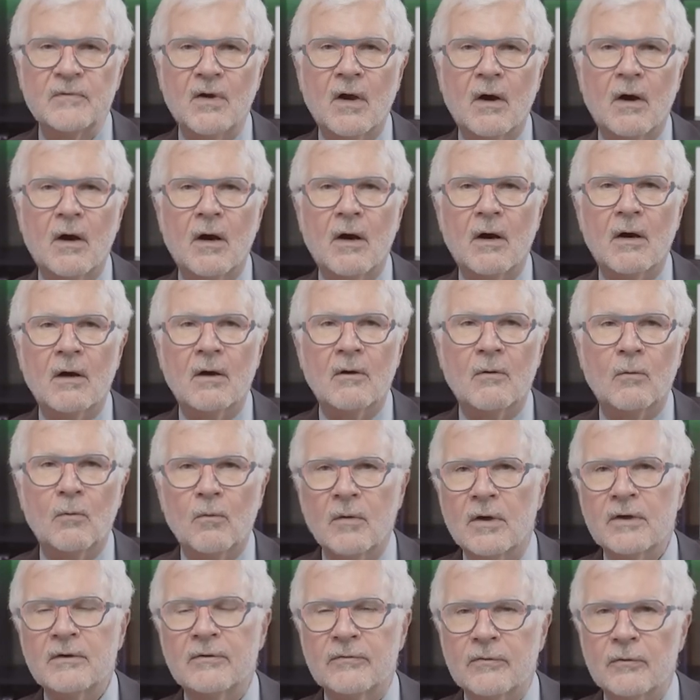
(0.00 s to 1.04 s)
are
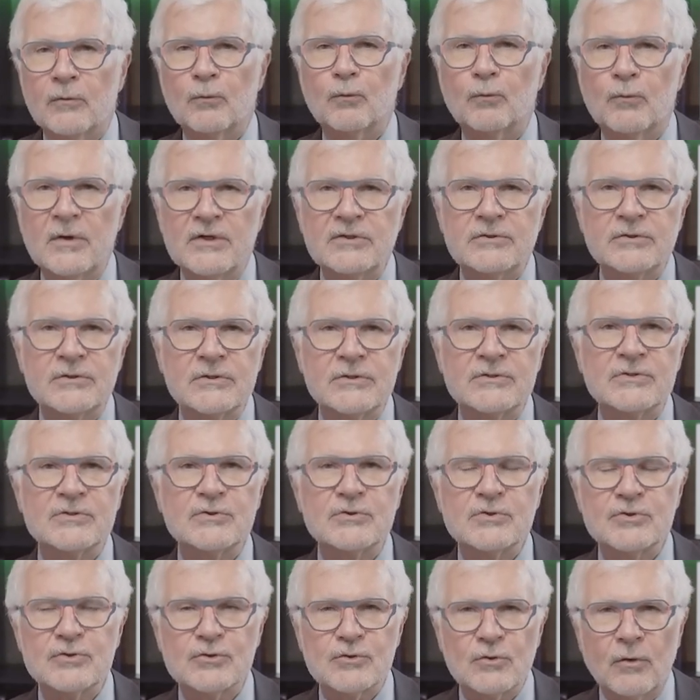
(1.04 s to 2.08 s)
one of the
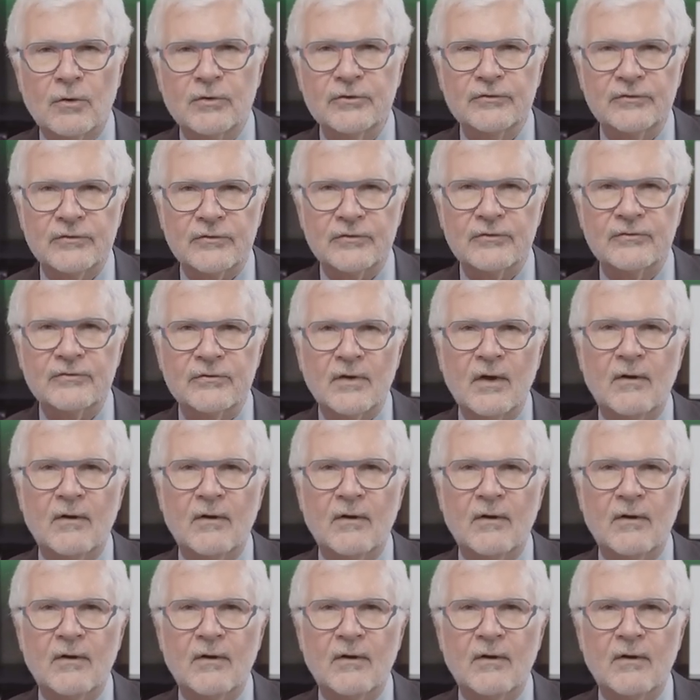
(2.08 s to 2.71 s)
richest sources